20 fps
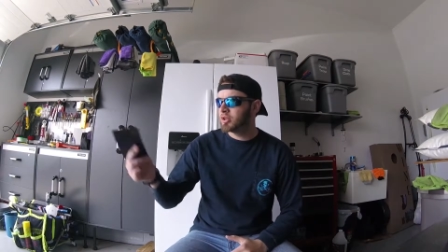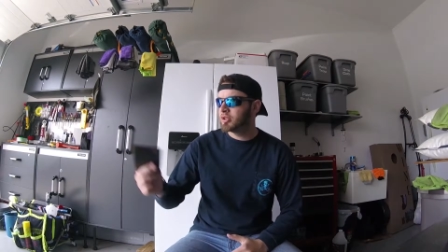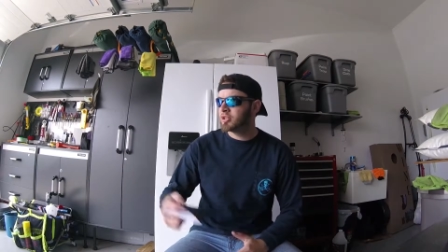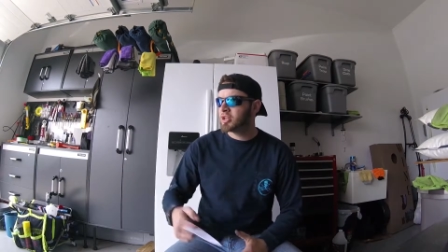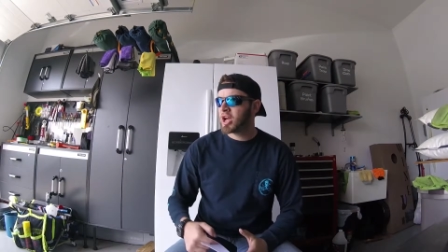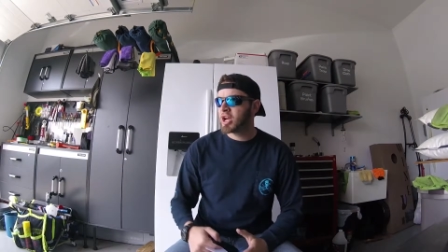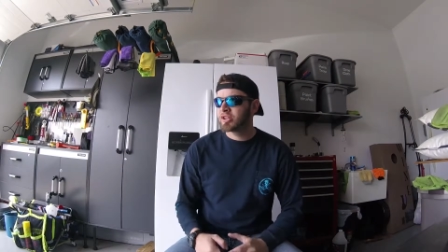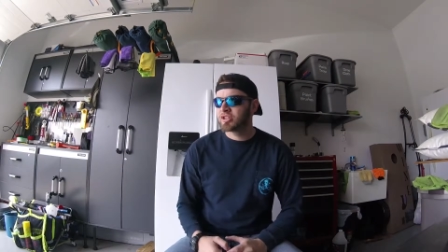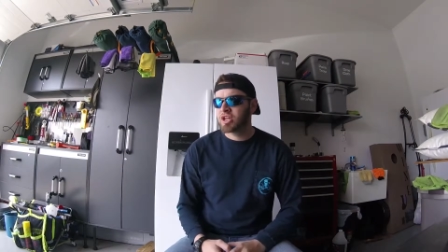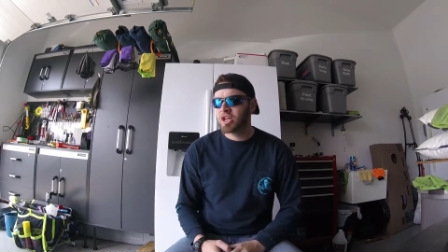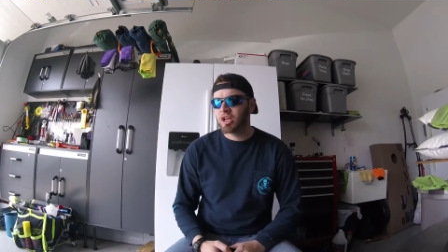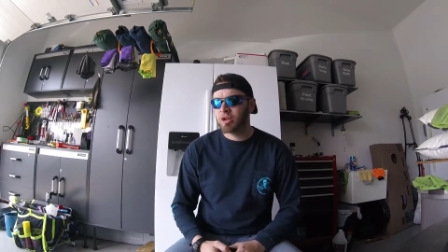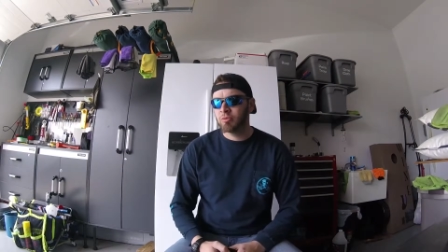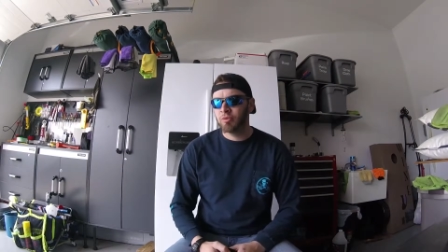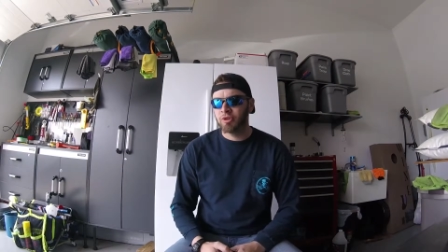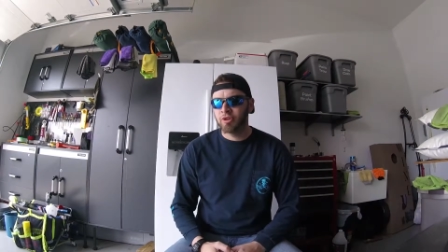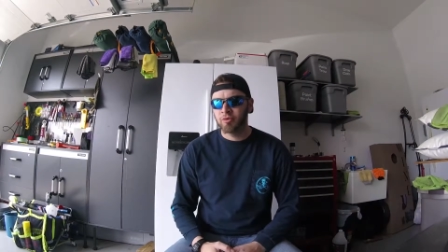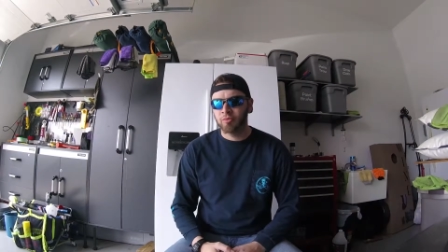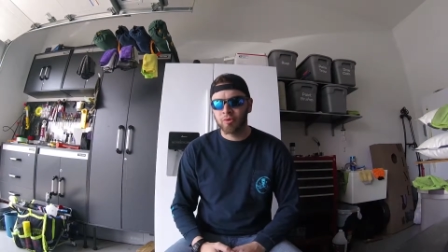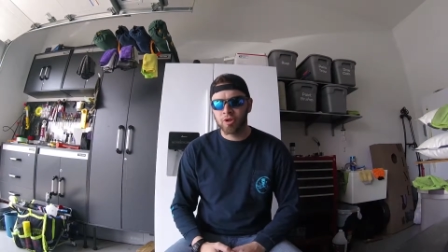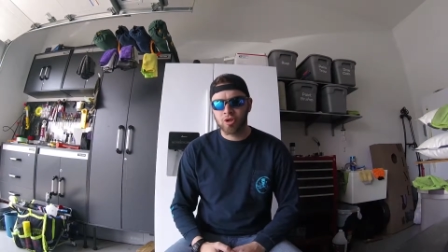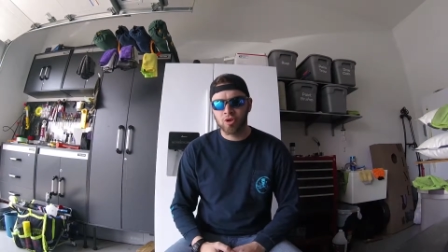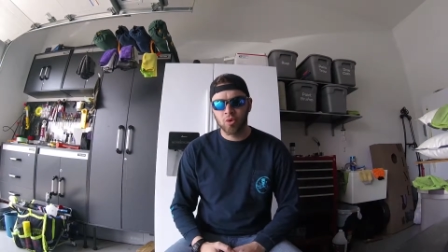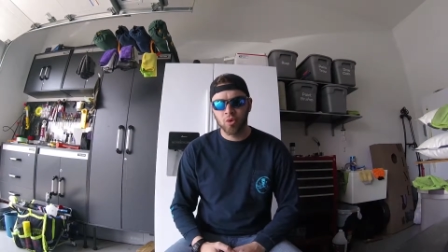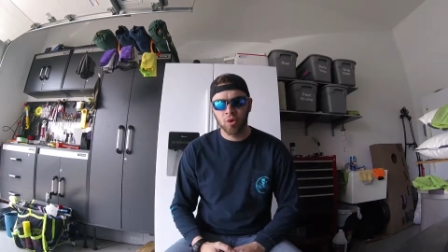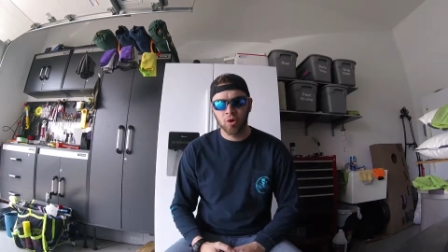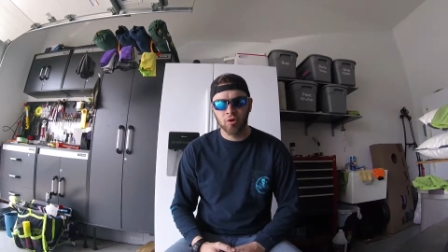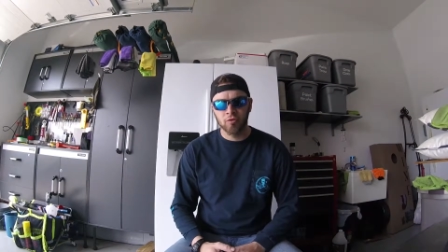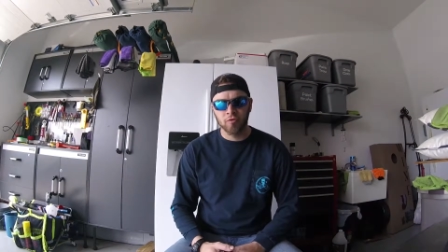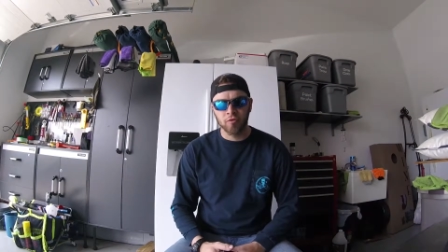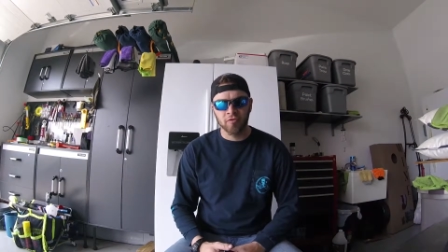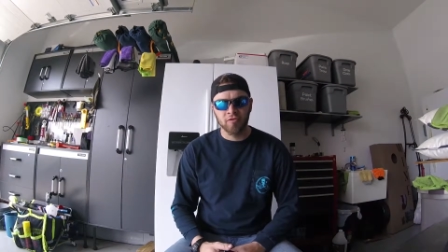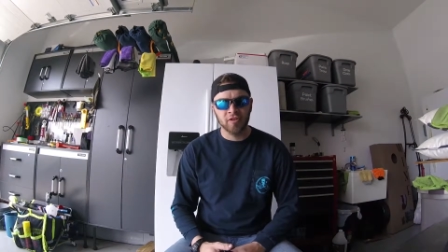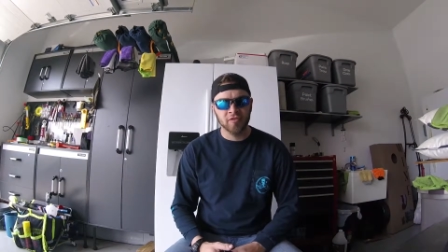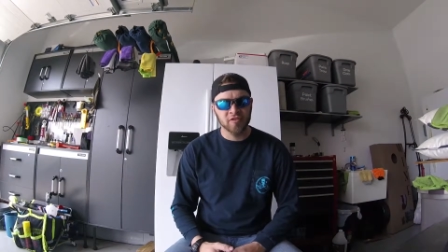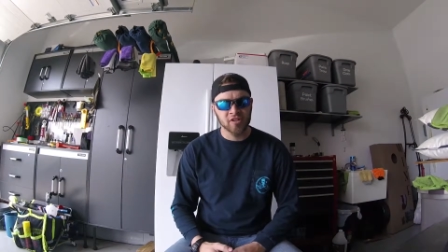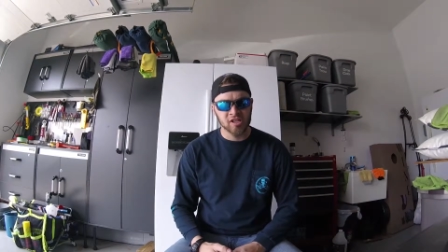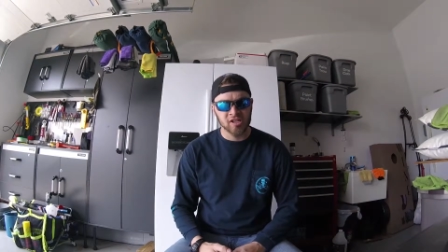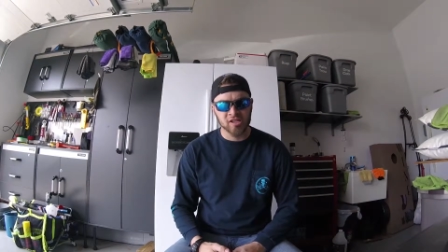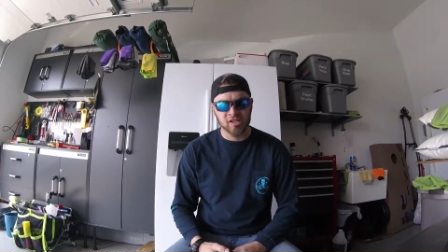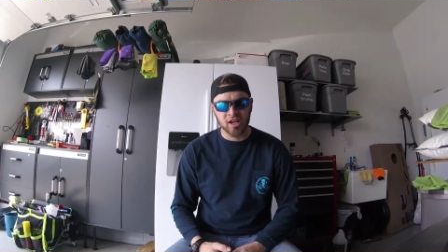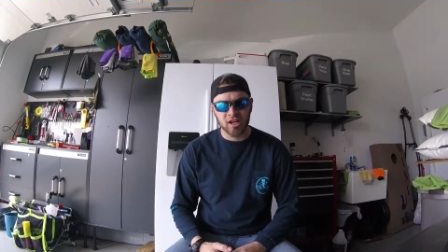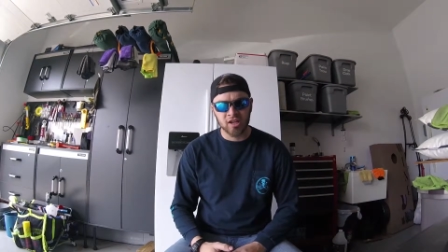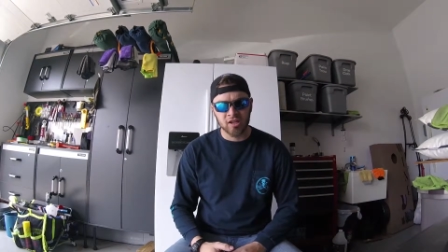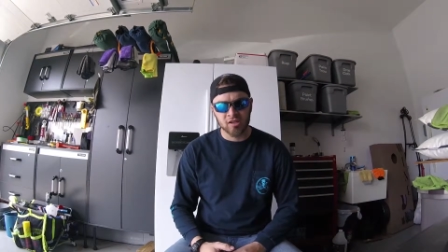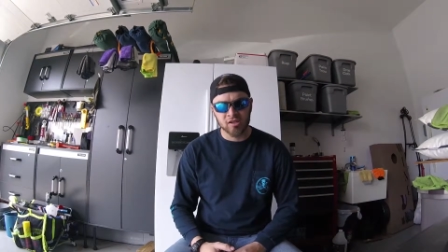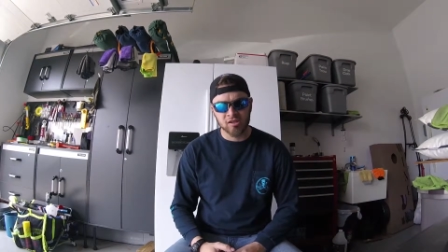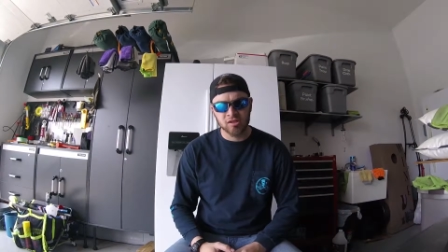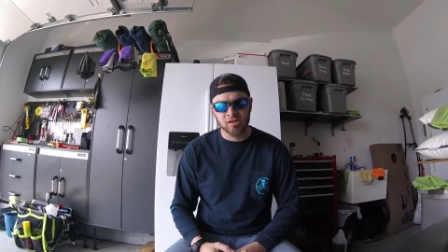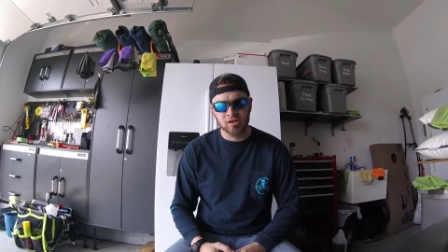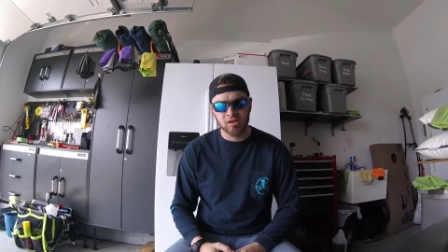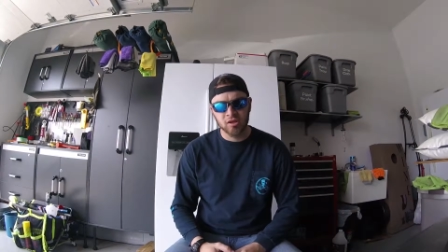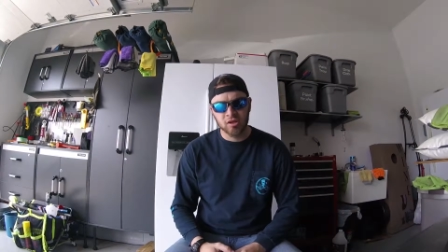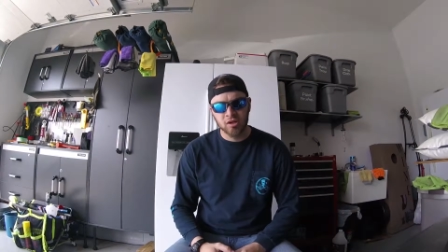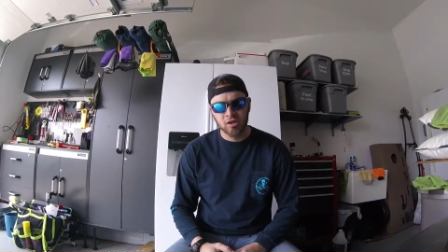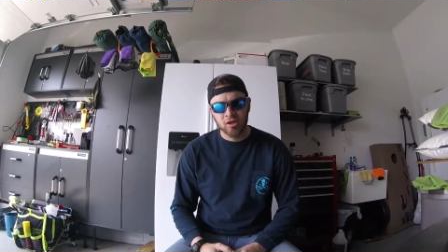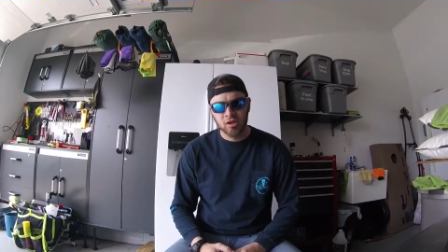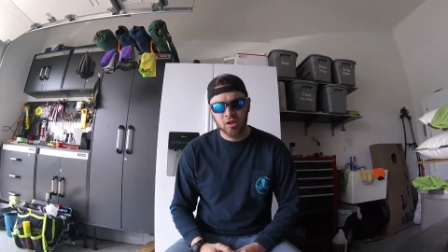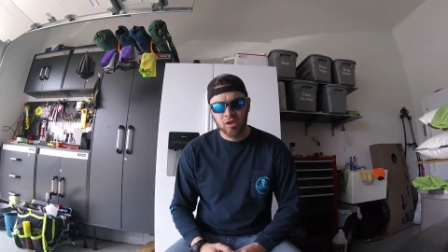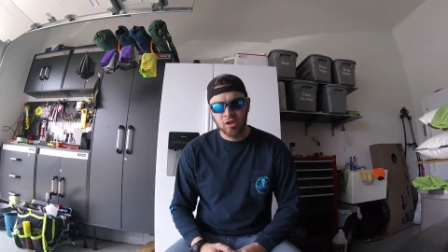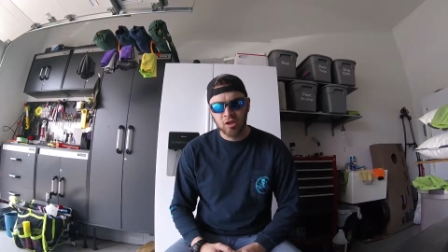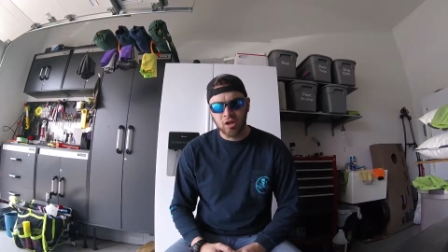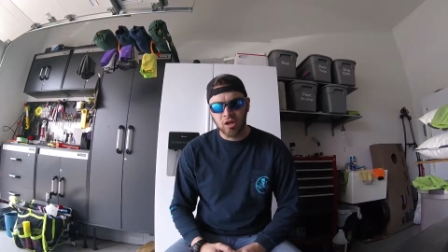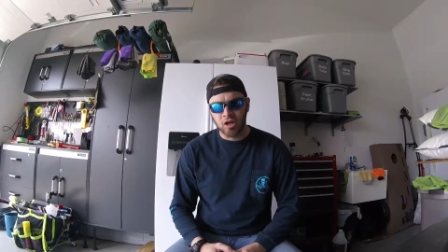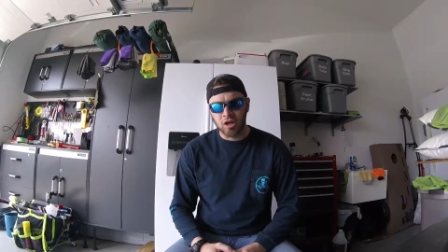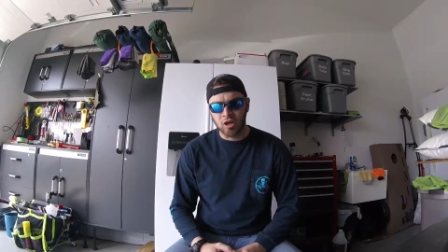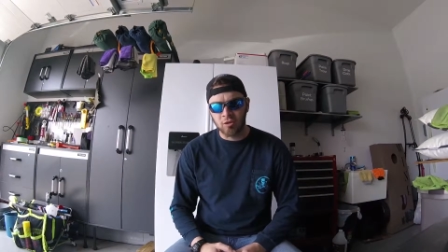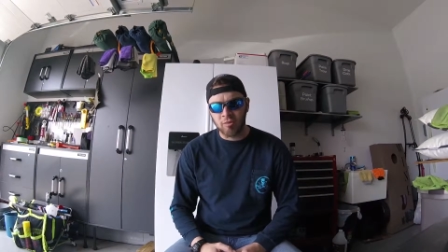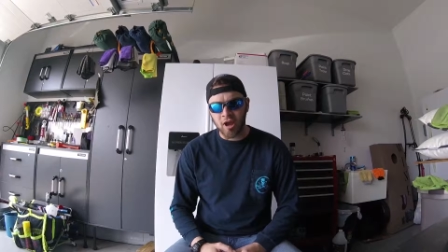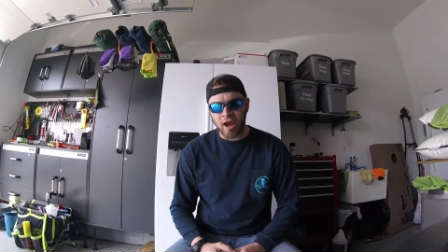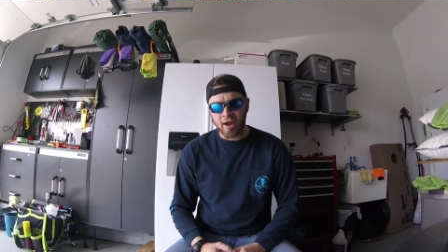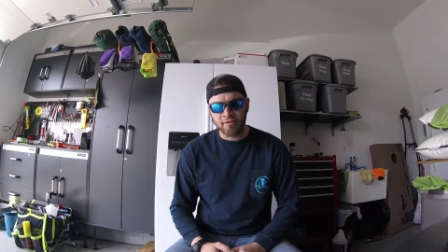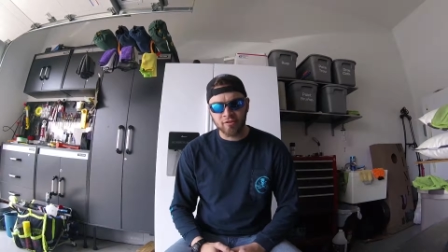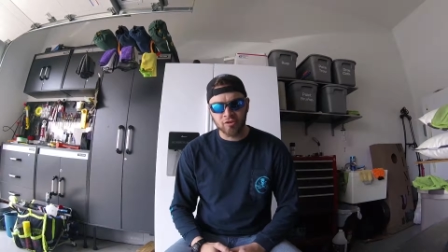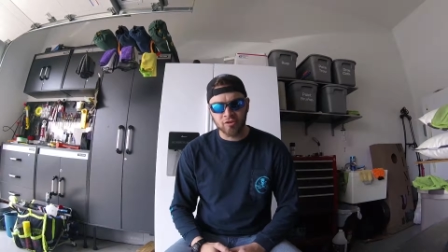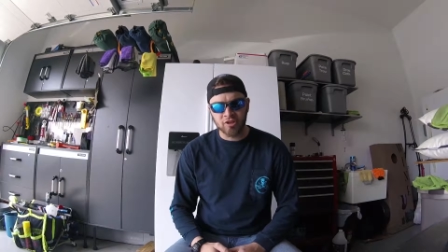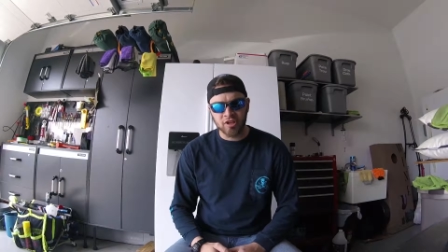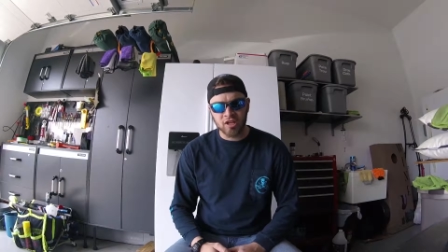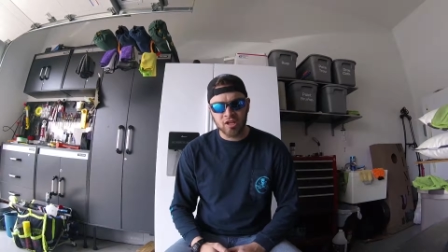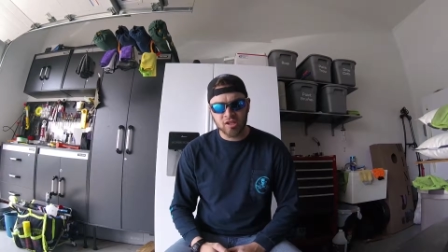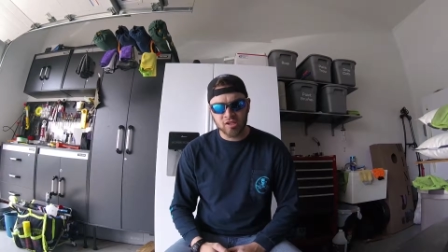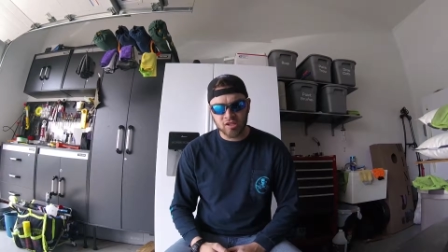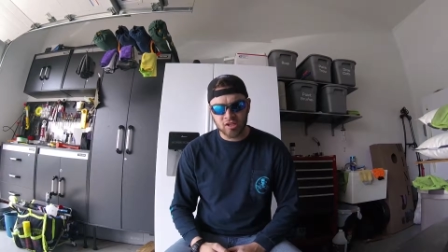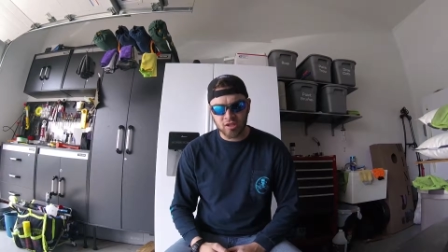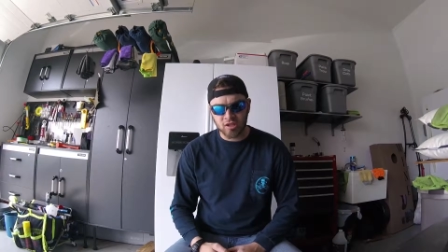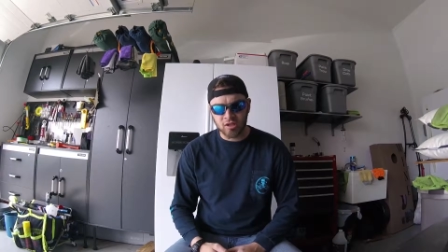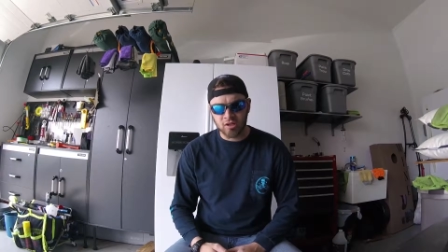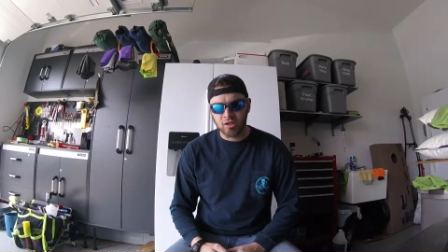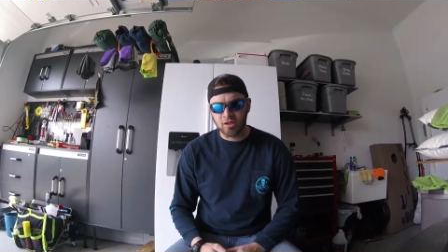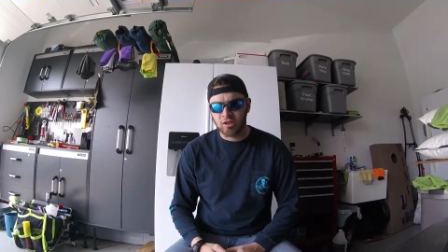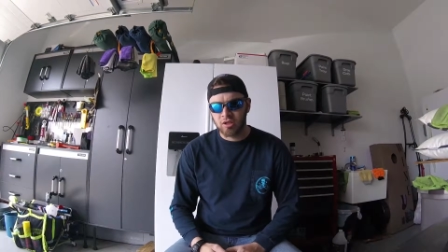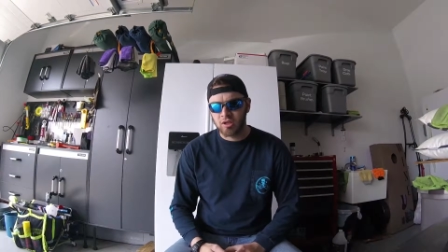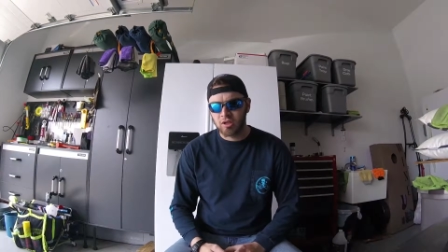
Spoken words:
dash cam will then record for 15 seconds after the incident.